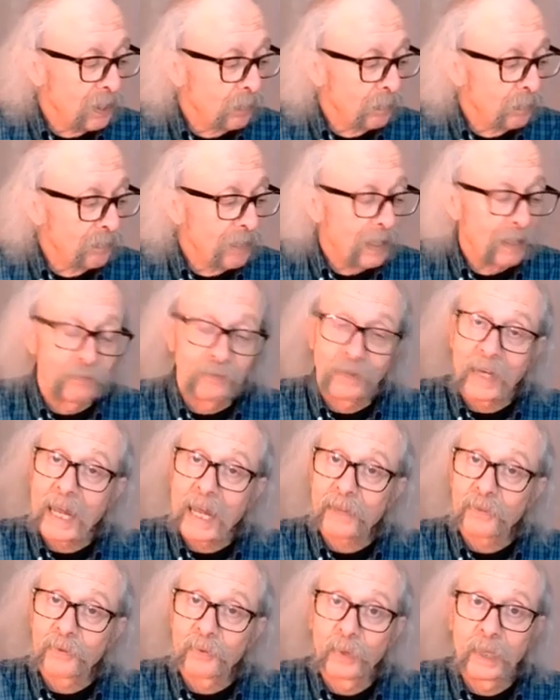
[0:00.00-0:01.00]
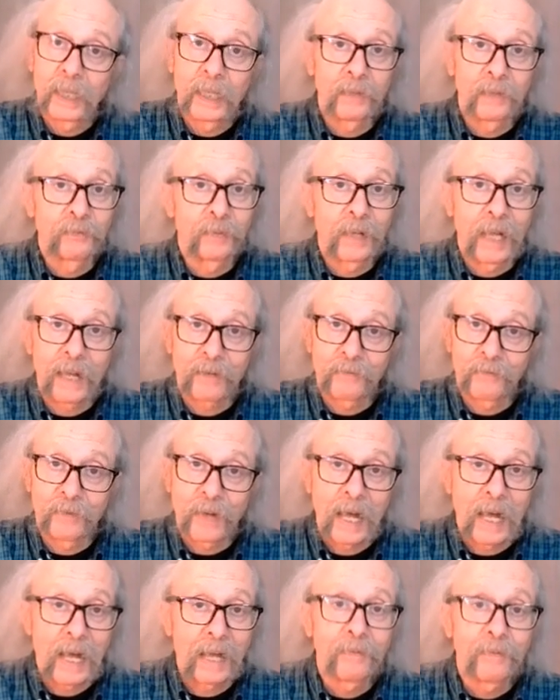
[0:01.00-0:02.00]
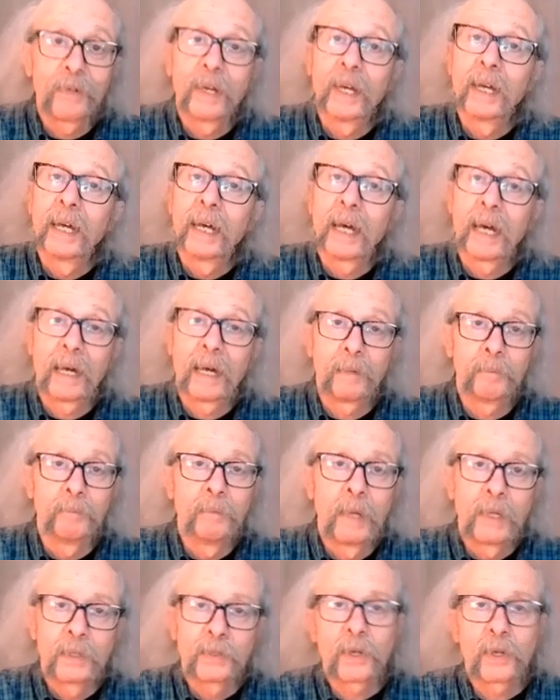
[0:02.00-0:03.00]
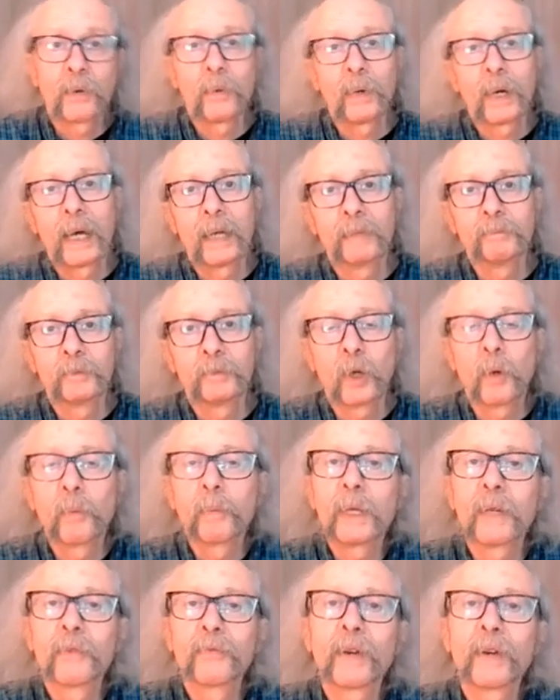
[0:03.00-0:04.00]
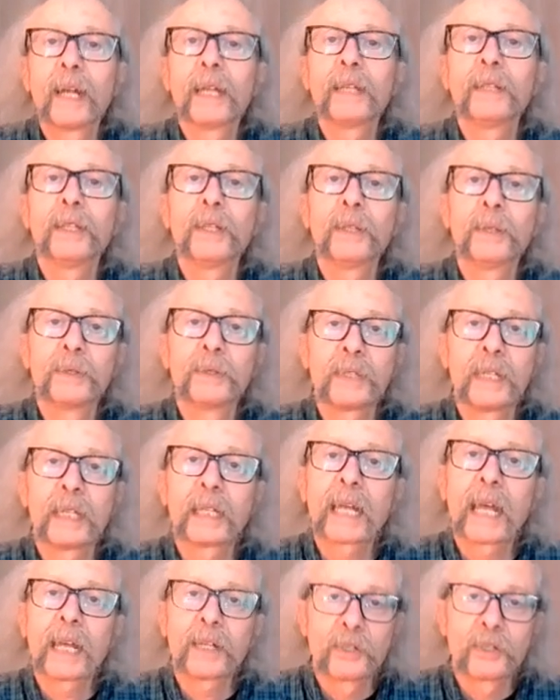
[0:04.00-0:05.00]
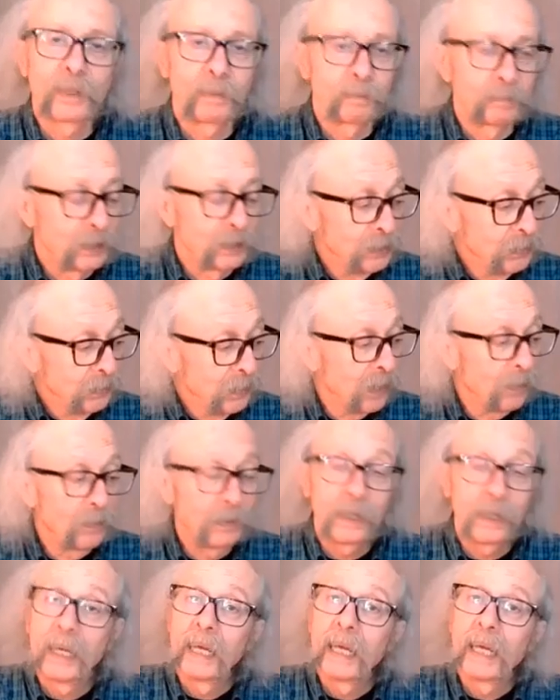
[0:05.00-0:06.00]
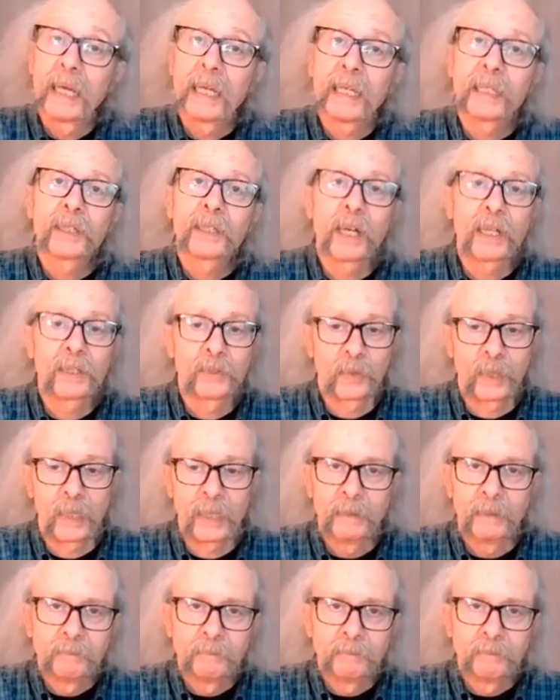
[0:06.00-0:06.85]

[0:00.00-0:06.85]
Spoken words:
We've got a flat 3 and a flat 5. So don't be afraid to use the occasional blue note in country.